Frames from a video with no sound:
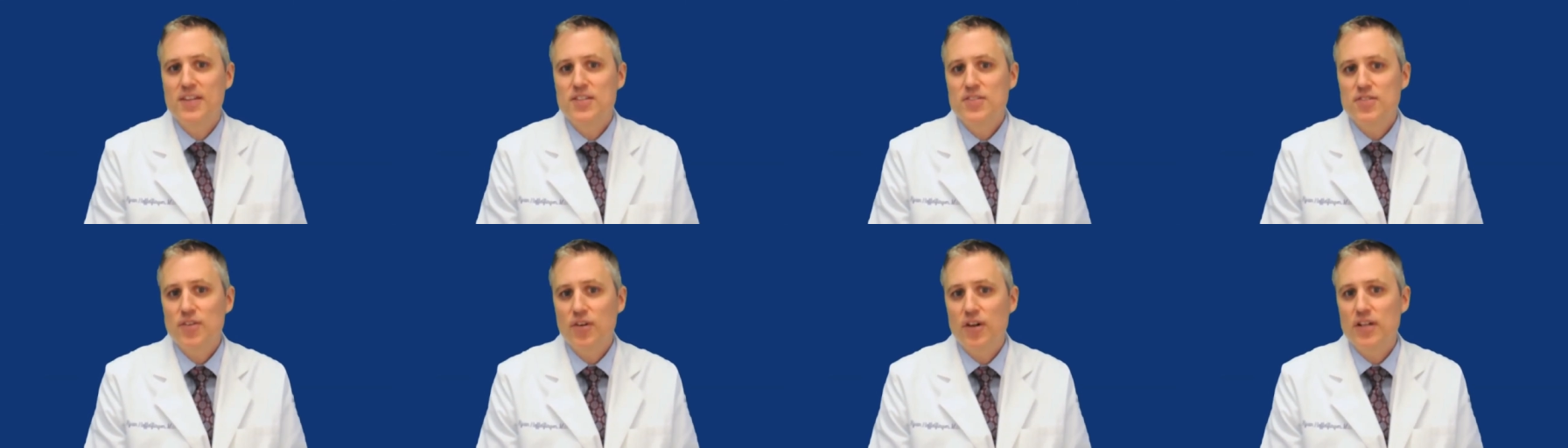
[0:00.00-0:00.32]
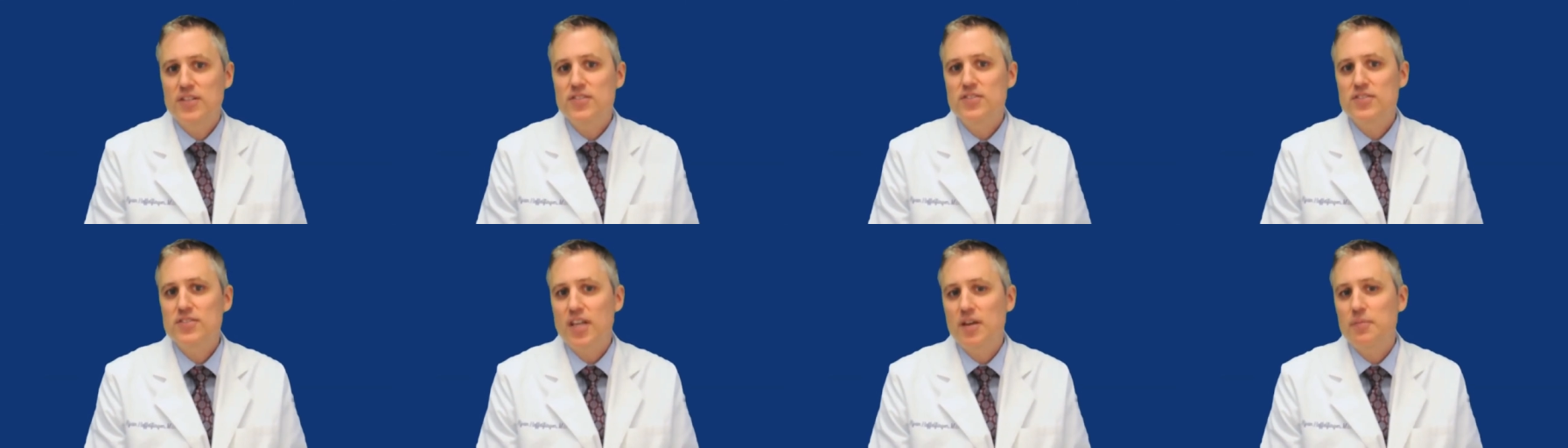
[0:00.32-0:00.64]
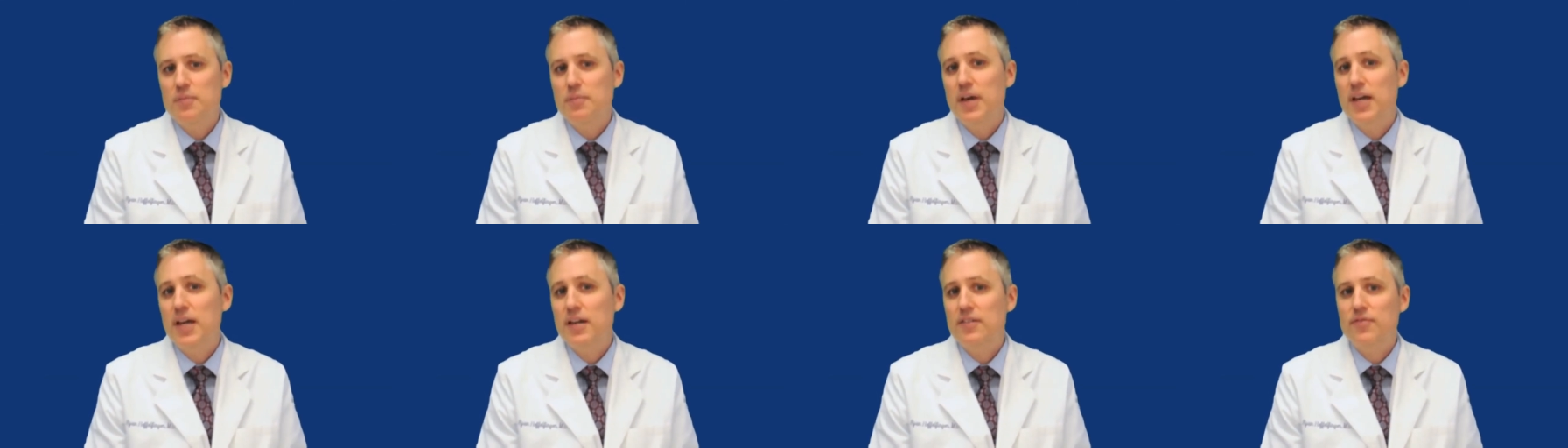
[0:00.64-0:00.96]
So I just
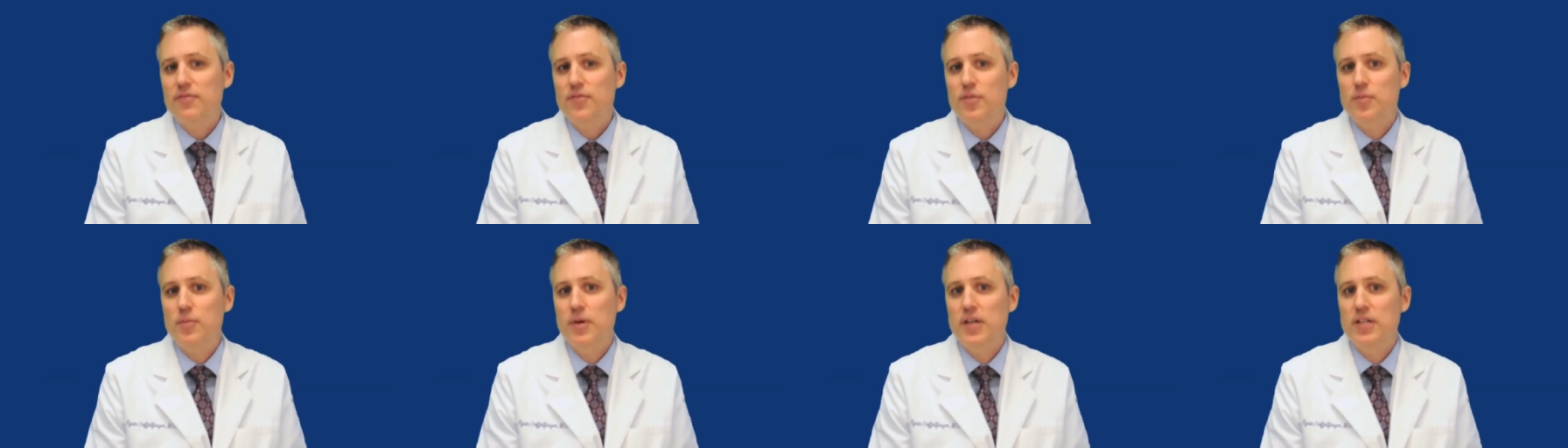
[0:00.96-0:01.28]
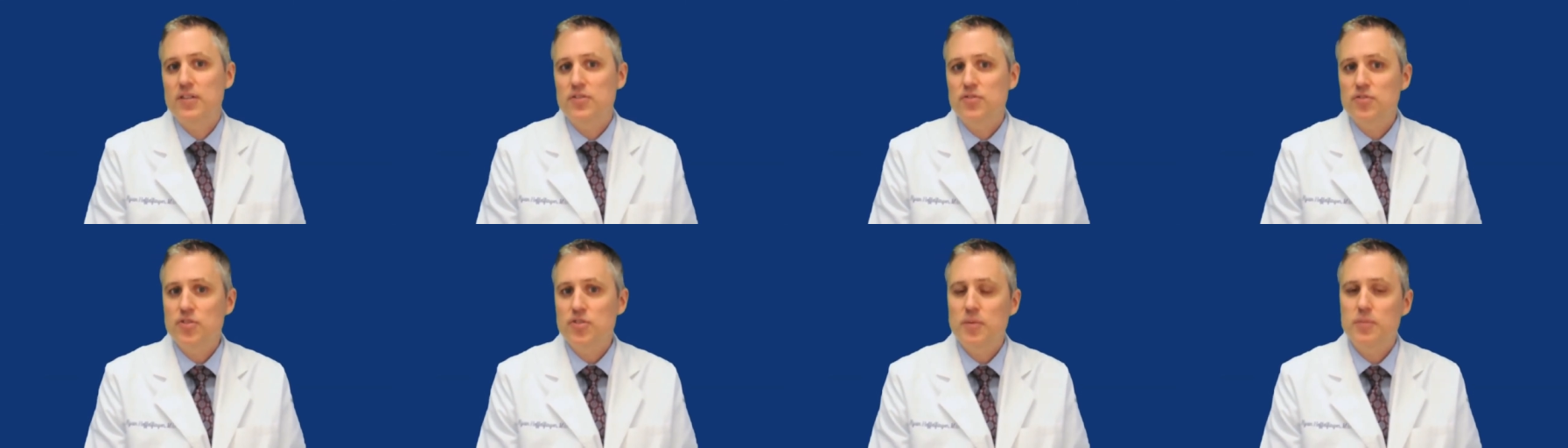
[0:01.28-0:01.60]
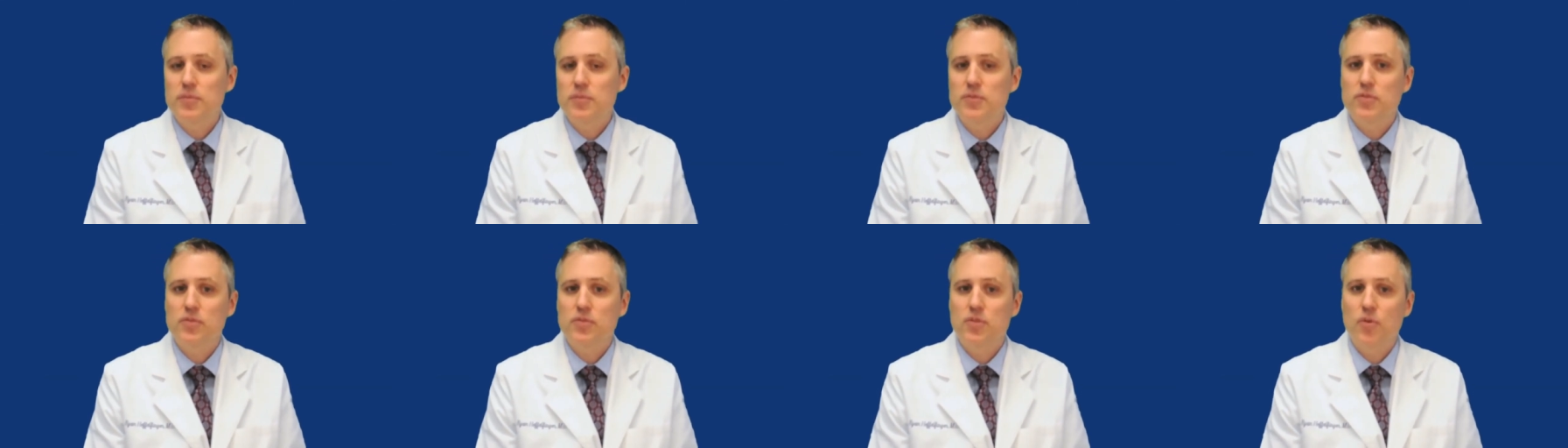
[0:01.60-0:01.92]
got back from a
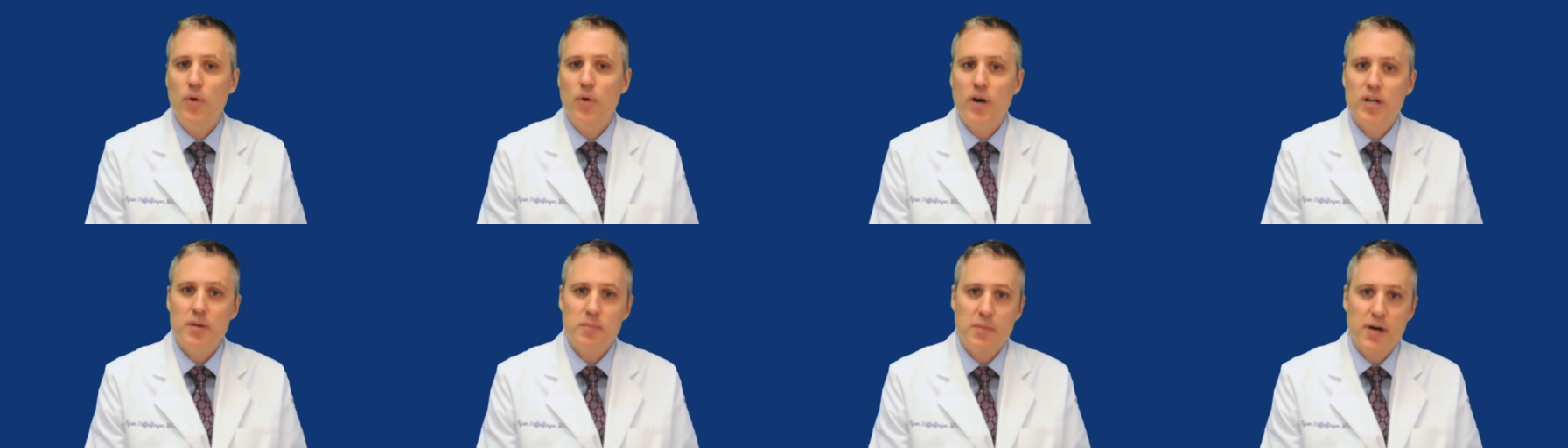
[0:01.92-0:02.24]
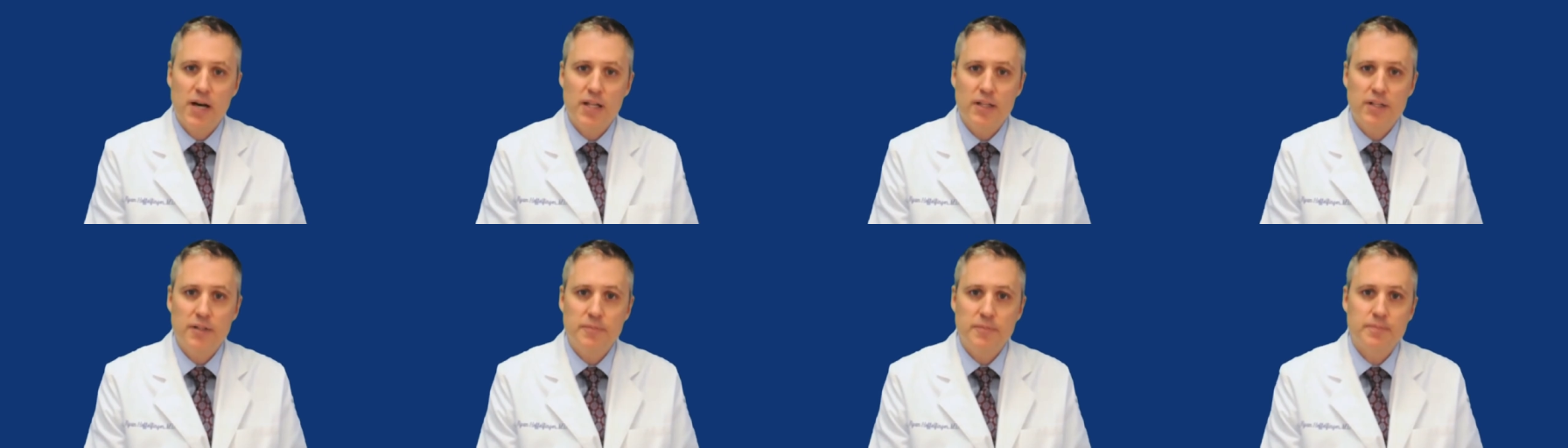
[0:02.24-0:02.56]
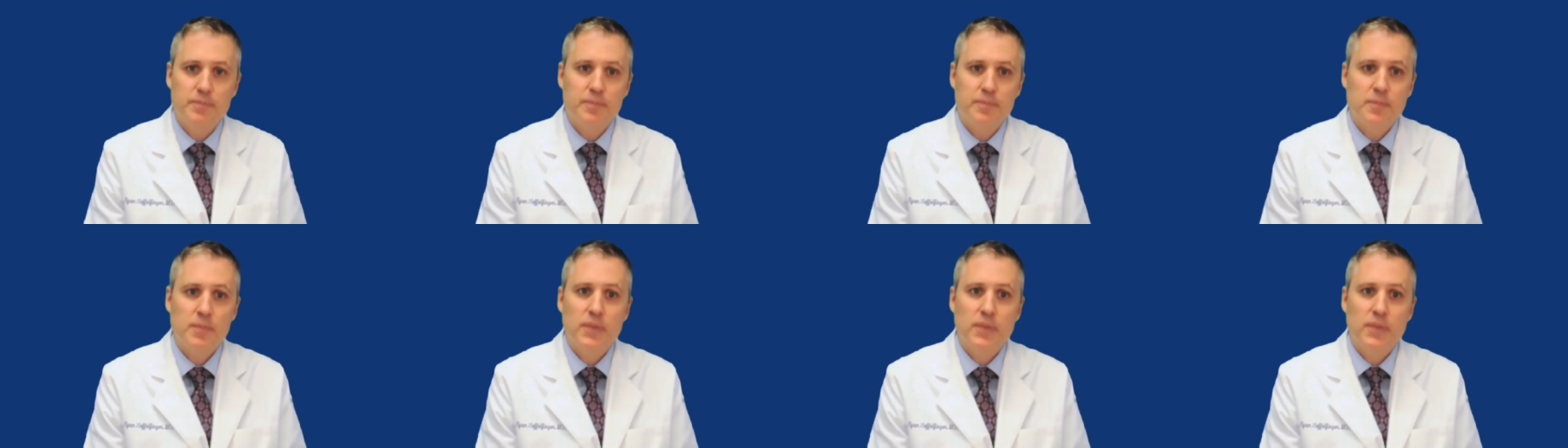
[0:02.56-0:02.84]
trip to Guatemala.